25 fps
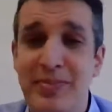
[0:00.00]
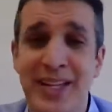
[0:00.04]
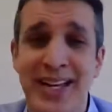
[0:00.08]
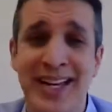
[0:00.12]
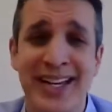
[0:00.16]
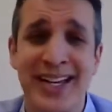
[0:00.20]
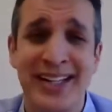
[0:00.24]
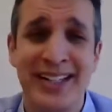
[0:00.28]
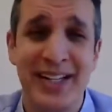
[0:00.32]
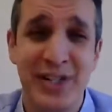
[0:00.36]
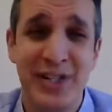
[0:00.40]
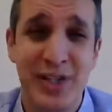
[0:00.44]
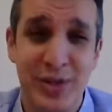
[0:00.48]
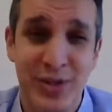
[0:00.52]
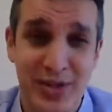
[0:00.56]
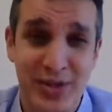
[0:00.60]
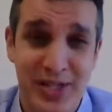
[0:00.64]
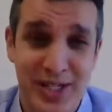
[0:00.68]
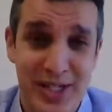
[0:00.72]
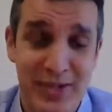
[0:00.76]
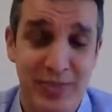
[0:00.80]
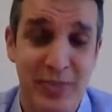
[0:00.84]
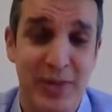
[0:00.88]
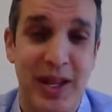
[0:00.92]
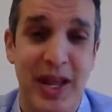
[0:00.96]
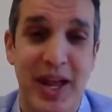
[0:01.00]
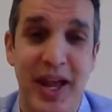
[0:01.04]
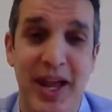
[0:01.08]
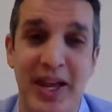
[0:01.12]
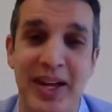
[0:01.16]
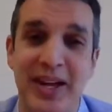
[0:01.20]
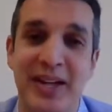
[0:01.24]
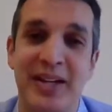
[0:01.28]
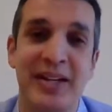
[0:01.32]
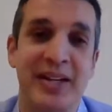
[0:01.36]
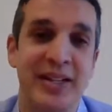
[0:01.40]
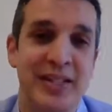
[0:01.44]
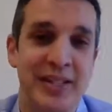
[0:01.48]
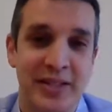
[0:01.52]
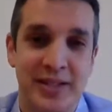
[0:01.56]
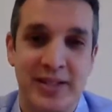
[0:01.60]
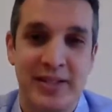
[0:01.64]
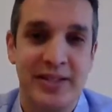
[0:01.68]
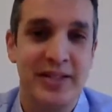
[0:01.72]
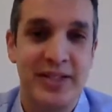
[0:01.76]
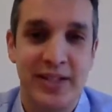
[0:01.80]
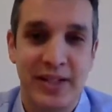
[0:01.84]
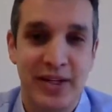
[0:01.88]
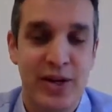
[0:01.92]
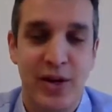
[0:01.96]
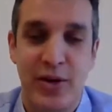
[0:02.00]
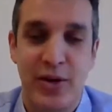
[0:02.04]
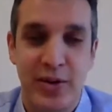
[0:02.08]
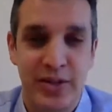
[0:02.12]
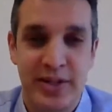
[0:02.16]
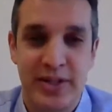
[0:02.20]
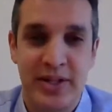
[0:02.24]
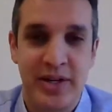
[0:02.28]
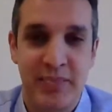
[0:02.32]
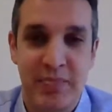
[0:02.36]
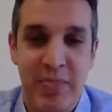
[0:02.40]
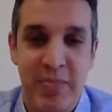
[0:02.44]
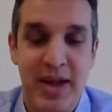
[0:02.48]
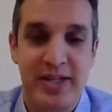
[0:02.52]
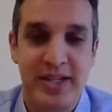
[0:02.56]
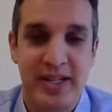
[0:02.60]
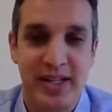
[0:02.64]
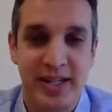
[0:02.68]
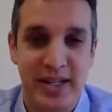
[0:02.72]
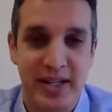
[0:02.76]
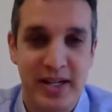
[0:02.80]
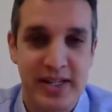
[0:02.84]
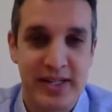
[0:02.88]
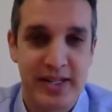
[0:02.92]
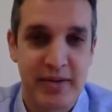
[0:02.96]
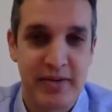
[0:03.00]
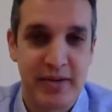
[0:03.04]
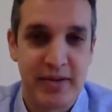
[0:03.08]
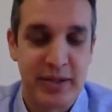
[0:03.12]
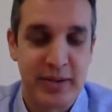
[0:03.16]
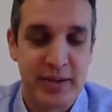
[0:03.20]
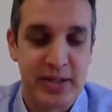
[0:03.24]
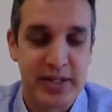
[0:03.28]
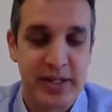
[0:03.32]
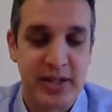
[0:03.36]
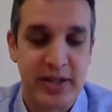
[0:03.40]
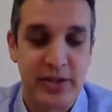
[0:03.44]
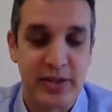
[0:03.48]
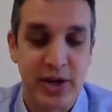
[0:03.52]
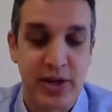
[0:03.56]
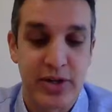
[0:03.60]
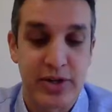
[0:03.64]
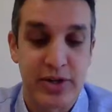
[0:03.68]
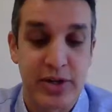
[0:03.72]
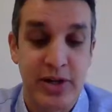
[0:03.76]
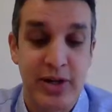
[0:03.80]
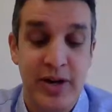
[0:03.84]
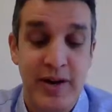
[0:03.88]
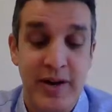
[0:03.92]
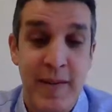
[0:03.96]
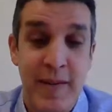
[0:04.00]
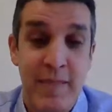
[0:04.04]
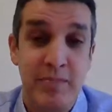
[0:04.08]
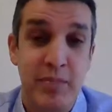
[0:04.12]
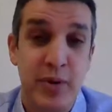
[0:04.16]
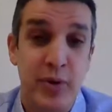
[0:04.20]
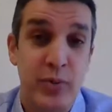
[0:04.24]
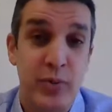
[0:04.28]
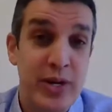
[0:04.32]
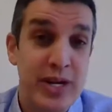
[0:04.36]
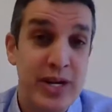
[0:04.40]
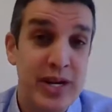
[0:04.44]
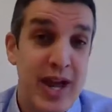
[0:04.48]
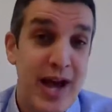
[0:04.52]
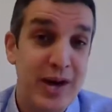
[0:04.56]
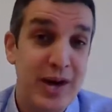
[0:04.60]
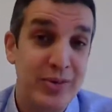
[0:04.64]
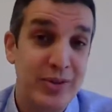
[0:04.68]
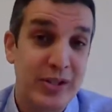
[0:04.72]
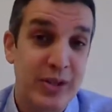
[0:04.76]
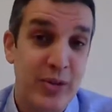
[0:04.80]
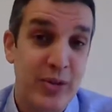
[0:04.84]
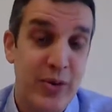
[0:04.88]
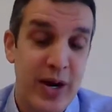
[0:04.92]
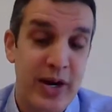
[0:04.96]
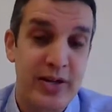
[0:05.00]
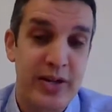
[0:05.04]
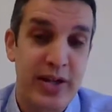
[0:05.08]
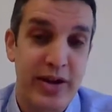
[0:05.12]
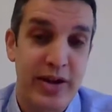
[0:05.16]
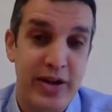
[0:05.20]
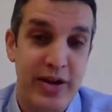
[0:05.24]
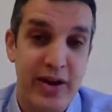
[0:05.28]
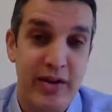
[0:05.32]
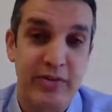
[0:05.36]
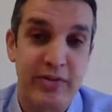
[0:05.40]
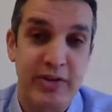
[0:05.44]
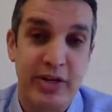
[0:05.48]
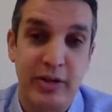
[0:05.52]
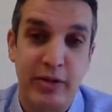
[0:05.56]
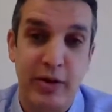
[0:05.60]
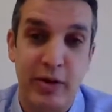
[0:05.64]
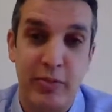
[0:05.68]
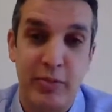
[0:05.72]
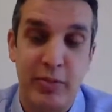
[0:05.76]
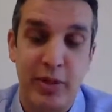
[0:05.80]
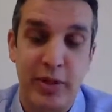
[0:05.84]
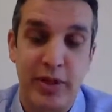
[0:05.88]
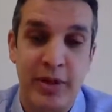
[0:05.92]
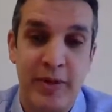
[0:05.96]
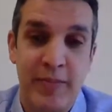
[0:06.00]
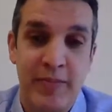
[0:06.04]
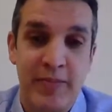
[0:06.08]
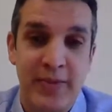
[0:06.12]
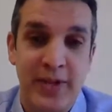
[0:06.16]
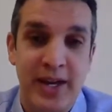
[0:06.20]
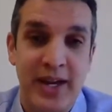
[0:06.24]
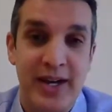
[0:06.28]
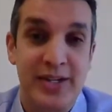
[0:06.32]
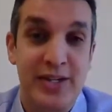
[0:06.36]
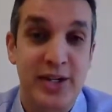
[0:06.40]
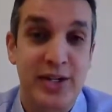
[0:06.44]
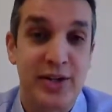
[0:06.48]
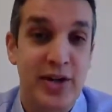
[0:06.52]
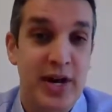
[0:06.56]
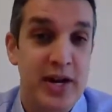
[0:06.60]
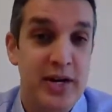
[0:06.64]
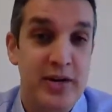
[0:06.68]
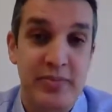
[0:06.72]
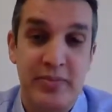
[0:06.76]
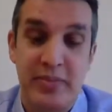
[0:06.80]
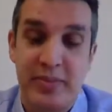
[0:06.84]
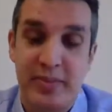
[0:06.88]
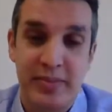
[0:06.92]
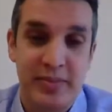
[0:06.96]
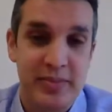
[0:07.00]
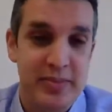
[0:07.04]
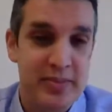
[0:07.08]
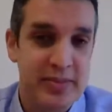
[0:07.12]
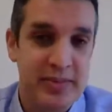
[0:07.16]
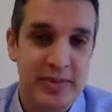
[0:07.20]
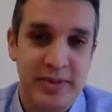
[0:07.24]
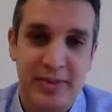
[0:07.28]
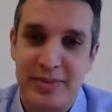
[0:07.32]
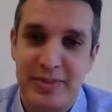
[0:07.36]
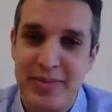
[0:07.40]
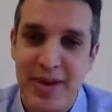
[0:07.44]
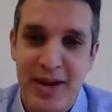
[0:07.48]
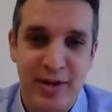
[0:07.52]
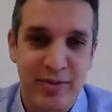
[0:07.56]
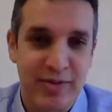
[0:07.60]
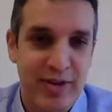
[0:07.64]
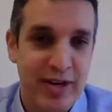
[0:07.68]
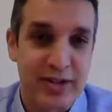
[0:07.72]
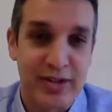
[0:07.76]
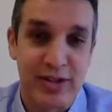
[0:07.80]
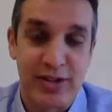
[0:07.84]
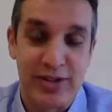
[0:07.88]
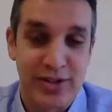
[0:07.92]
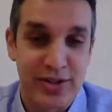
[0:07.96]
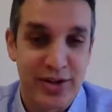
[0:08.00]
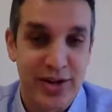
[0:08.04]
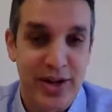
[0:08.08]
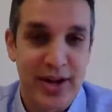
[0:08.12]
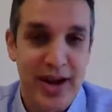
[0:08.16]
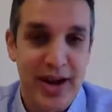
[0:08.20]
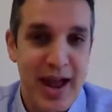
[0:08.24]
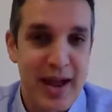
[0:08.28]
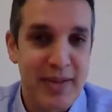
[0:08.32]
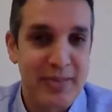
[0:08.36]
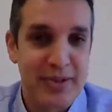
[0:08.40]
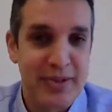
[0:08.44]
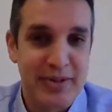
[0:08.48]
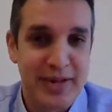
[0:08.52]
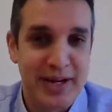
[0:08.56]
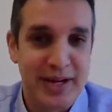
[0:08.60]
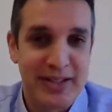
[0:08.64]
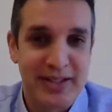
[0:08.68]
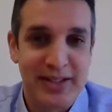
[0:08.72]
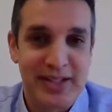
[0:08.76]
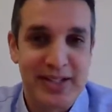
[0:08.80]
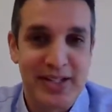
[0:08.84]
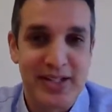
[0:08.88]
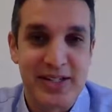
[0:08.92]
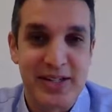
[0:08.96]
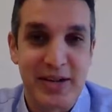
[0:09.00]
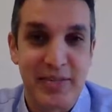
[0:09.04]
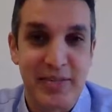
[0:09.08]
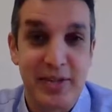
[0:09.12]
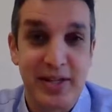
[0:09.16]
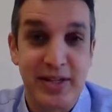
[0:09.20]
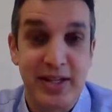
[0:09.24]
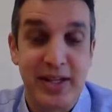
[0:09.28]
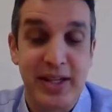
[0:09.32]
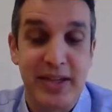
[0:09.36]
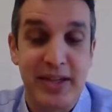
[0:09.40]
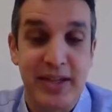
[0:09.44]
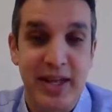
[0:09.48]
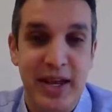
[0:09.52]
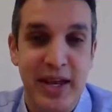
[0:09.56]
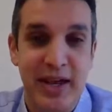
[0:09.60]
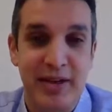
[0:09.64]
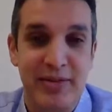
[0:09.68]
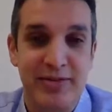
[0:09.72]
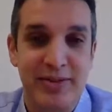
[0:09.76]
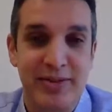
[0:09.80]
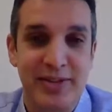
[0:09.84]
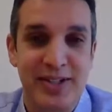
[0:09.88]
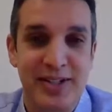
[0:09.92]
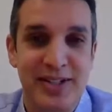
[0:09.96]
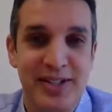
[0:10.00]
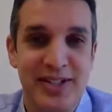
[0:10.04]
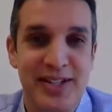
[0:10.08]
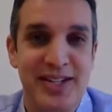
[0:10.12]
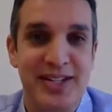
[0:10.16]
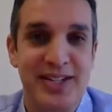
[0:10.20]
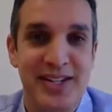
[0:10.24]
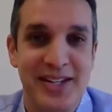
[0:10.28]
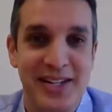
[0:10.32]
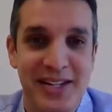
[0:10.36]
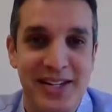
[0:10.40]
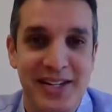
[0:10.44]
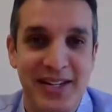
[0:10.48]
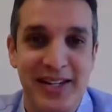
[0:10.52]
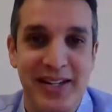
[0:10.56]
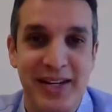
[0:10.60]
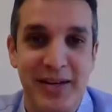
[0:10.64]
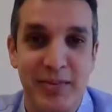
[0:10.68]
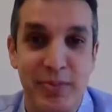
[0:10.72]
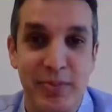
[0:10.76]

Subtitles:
it can do display, you know, it basically does everything with a single charger. But we now require that on every Chromebook. And manufacturers are not happy, right? This is something that they have consistently